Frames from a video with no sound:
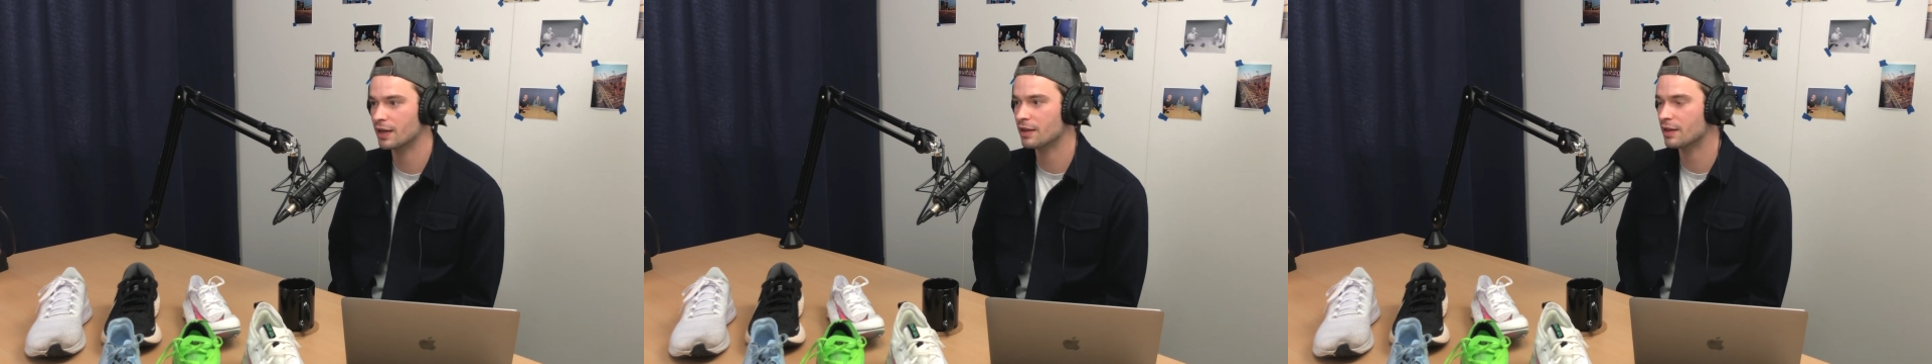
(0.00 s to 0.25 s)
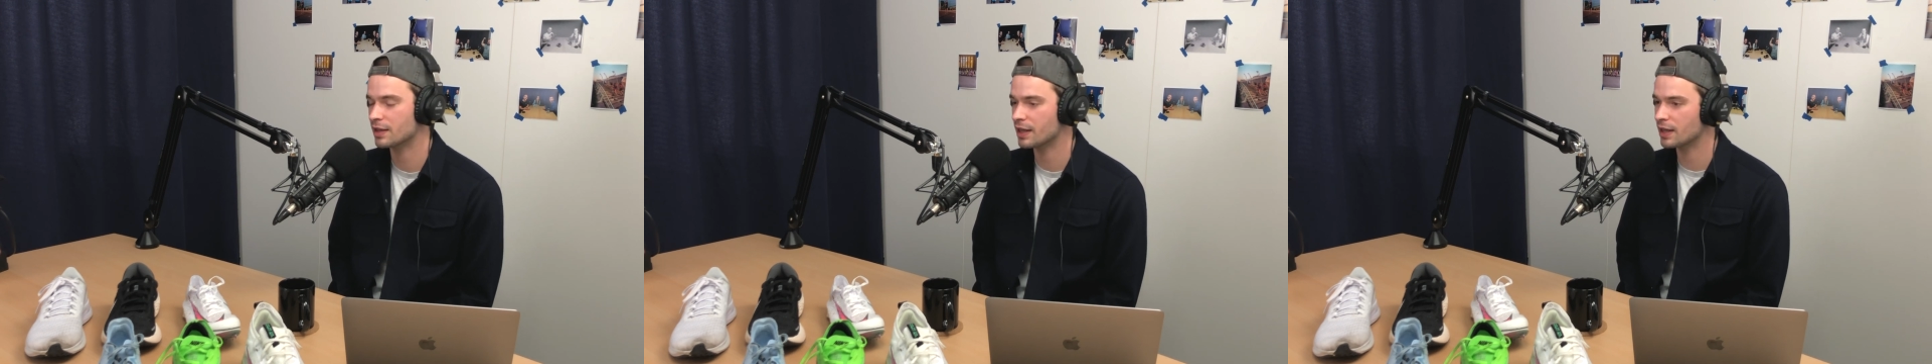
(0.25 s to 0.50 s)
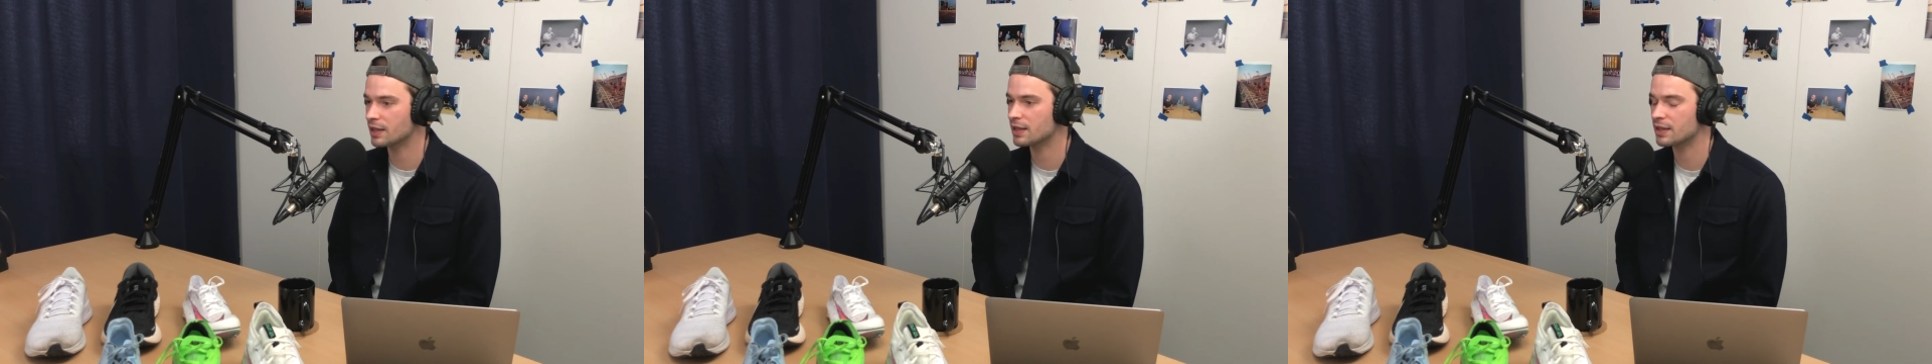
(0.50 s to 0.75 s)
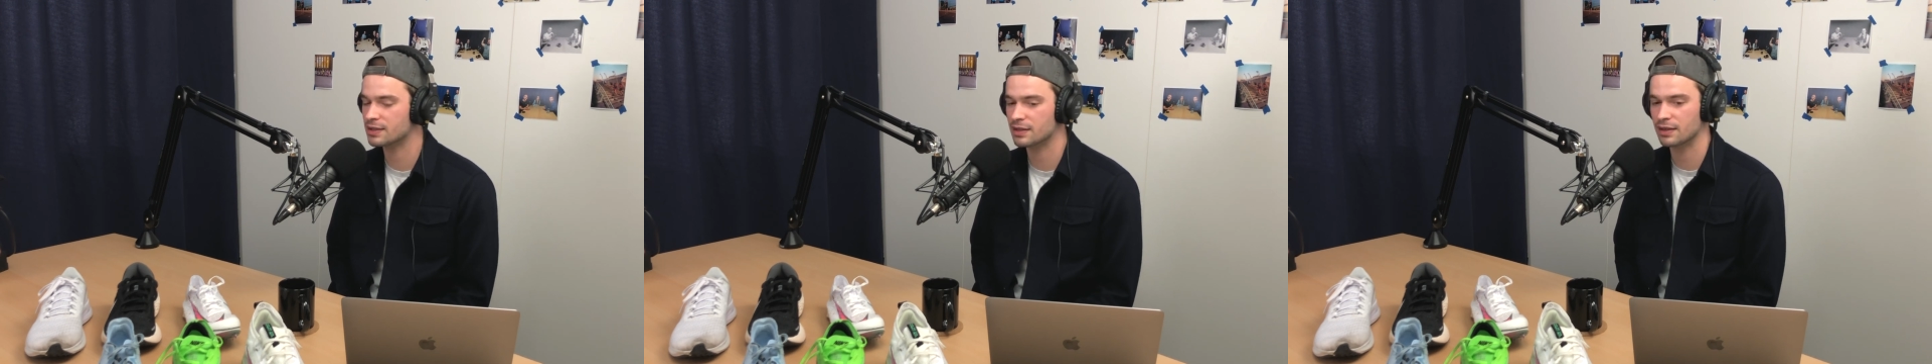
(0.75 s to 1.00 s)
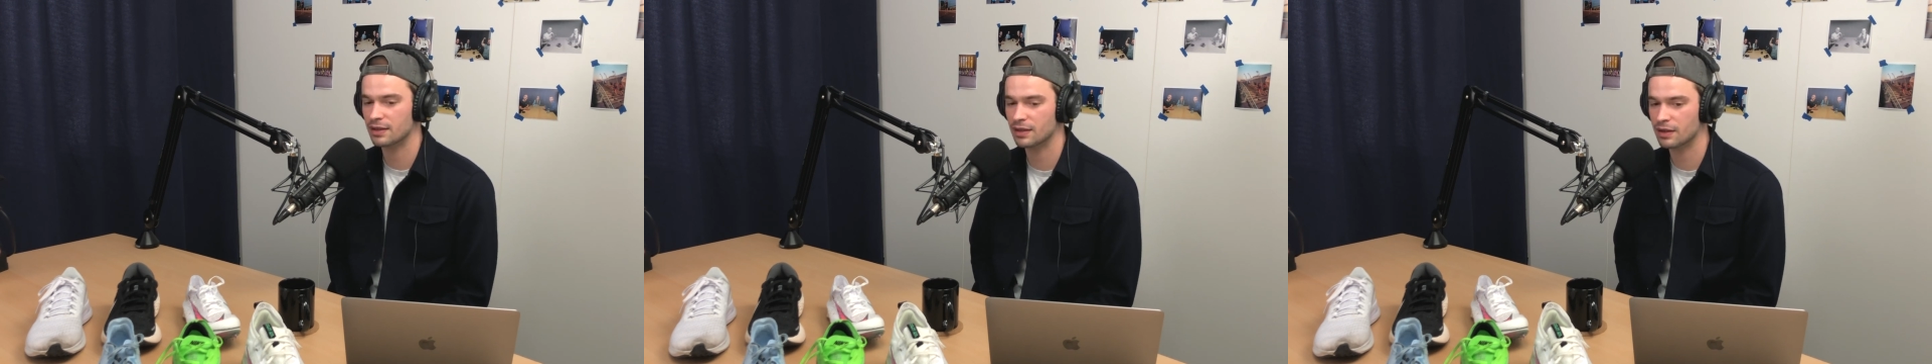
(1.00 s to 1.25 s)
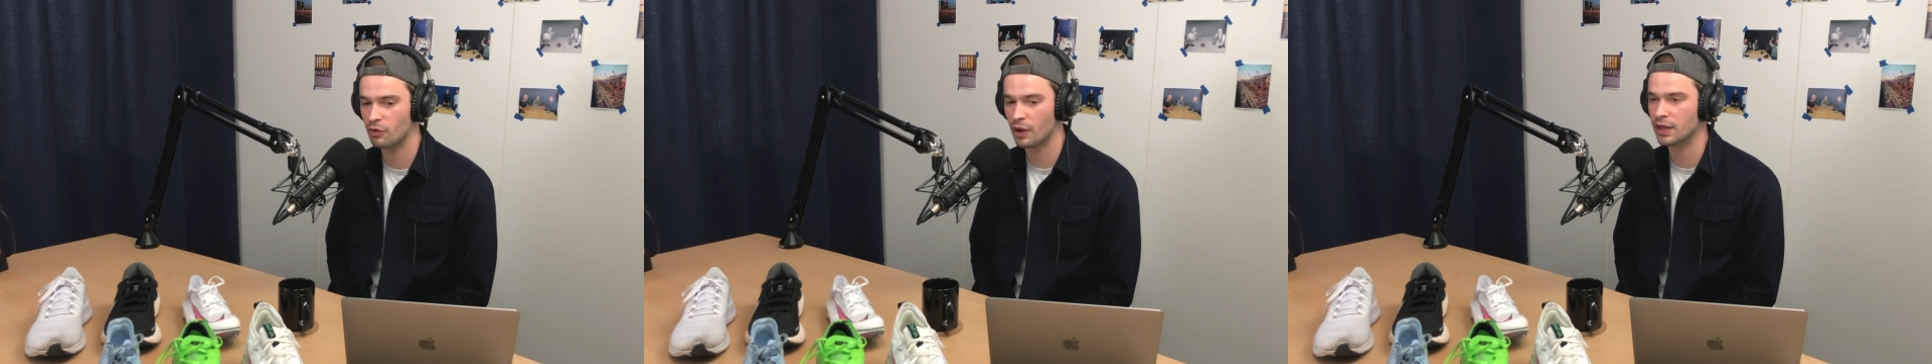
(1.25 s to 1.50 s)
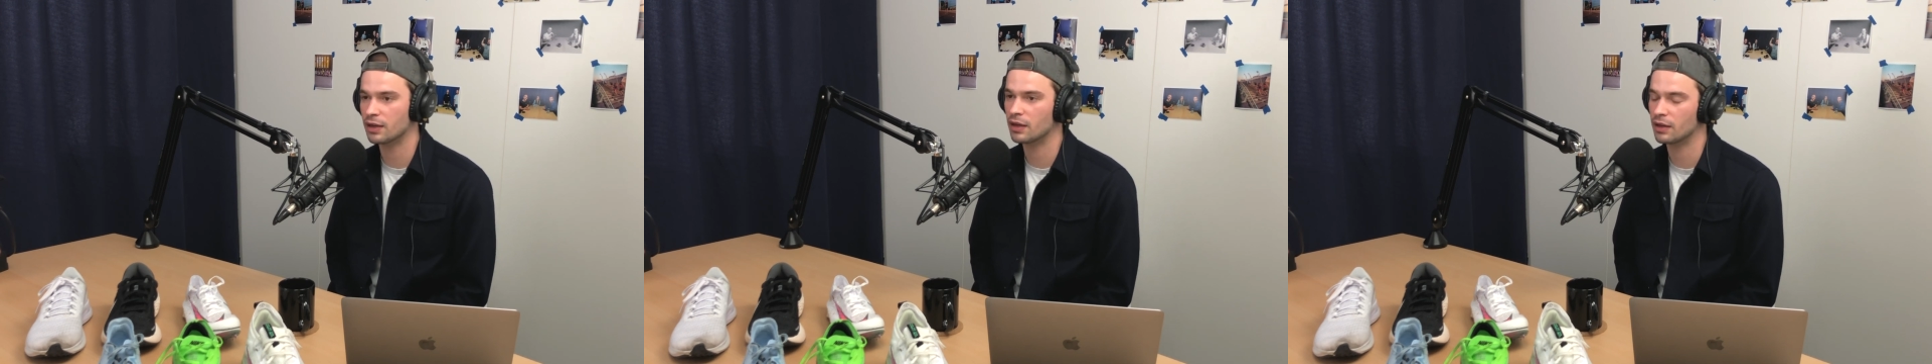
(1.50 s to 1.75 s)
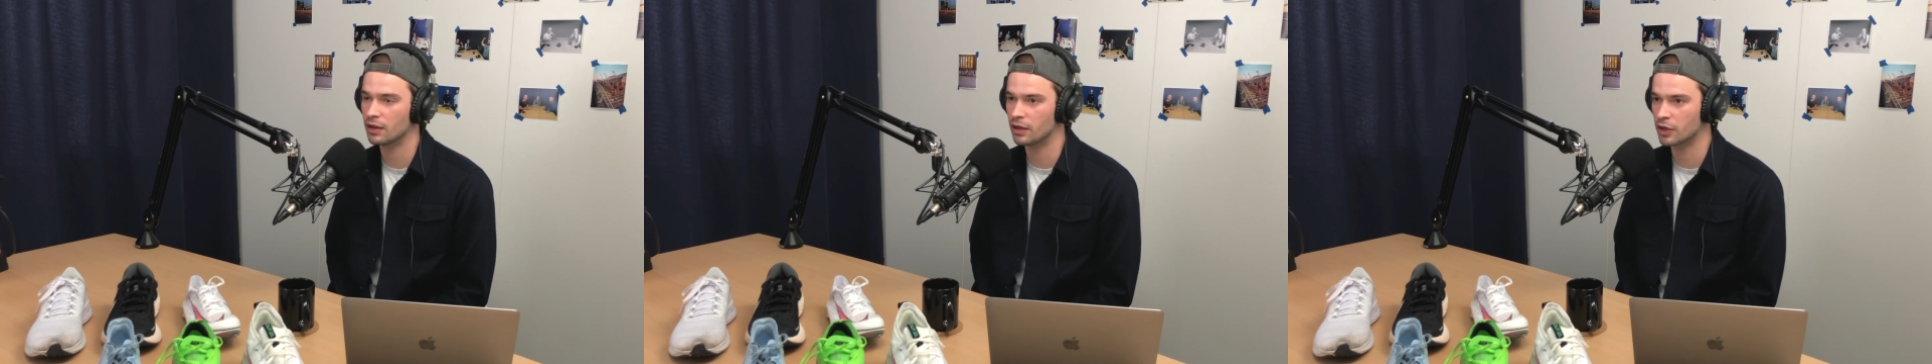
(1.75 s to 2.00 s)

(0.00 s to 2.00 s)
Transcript: I think Nike has quite a